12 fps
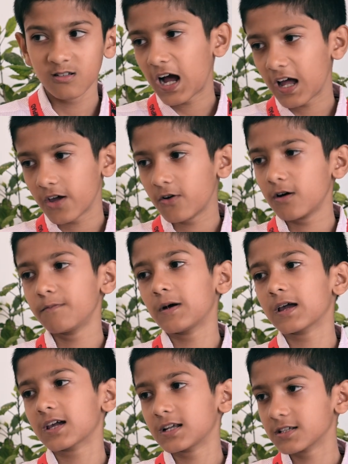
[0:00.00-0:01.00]
I hope
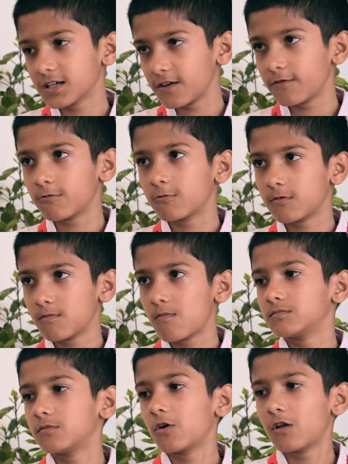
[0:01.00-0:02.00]
I can give
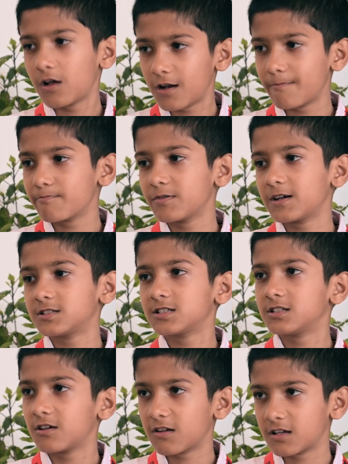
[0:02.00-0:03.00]
more Olympiads
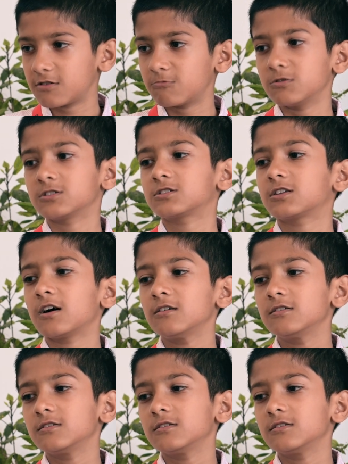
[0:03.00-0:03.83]
in your Edu Mithra.